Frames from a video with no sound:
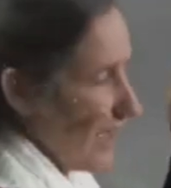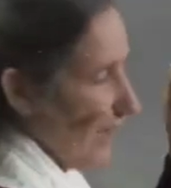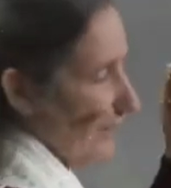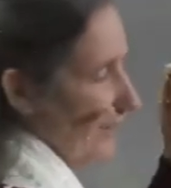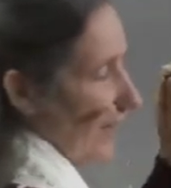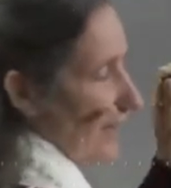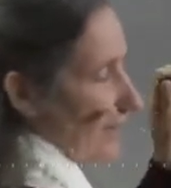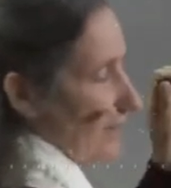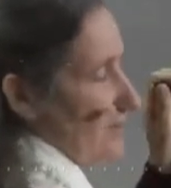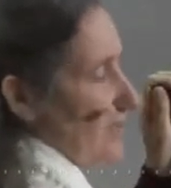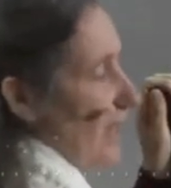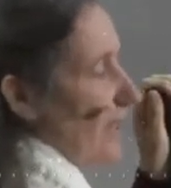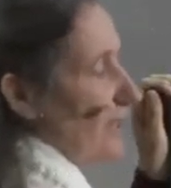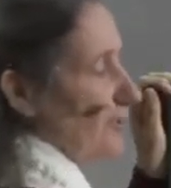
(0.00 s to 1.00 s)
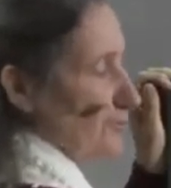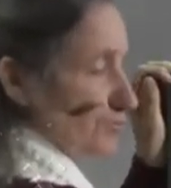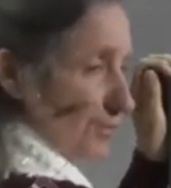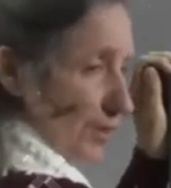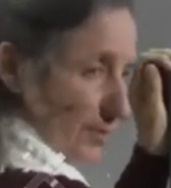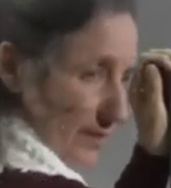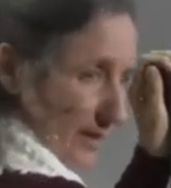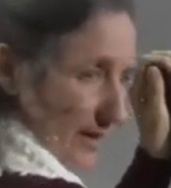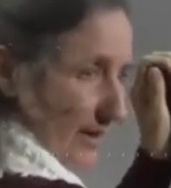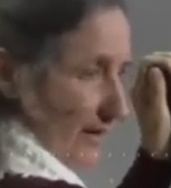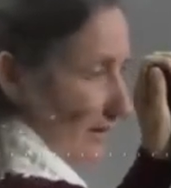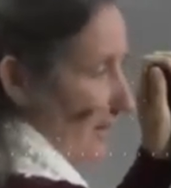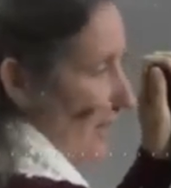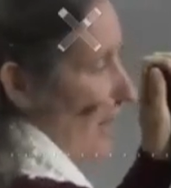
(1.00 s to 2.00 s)
and they contain
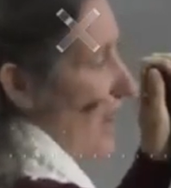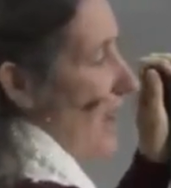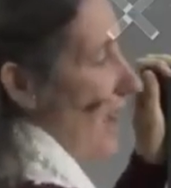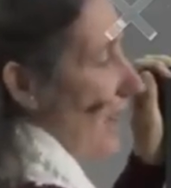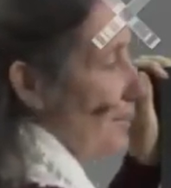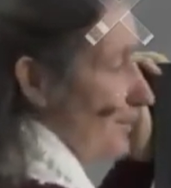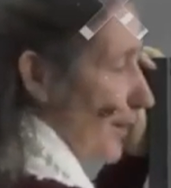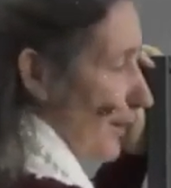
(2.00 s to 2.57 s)
bromelain and